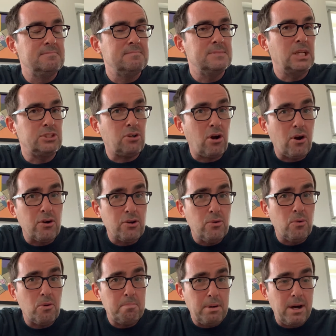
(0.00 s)
It's
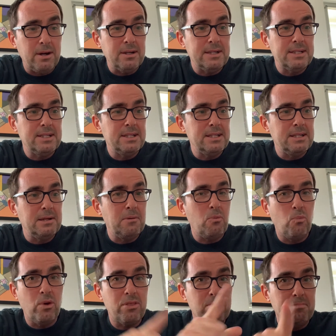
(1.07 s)
hardcore punk
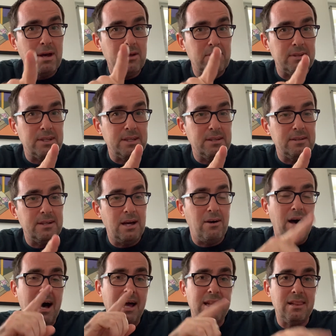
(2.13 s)
with melody. Now,
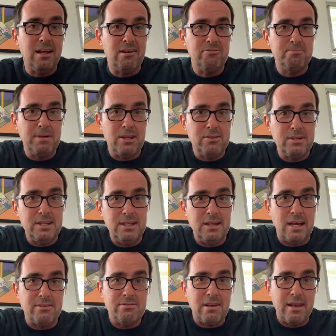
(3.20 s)
I love melody.
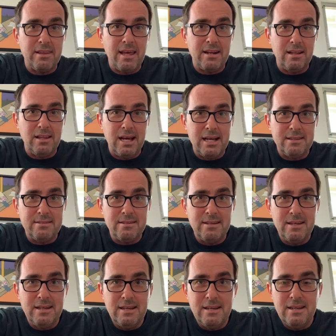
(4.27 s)
I say that a lot.
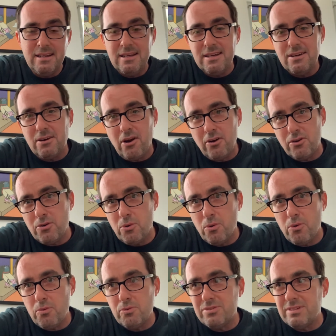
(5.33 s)

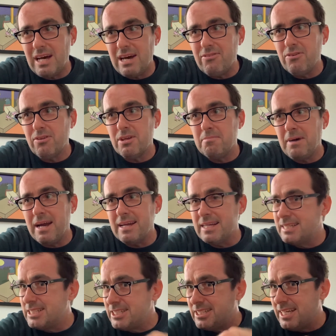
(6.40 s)
Hardcore was not really my
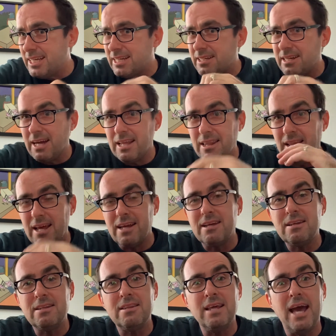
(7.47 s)
shtick. I
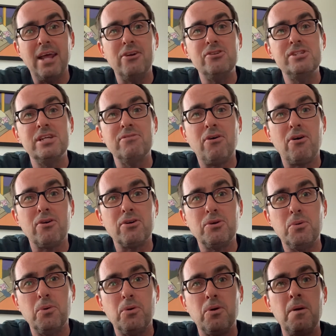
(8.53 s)
like the energy of
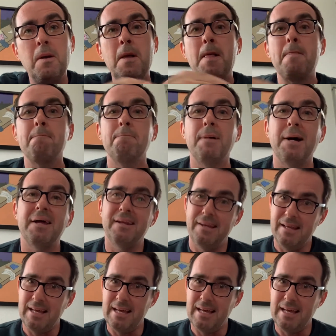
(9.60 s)
hardcore, but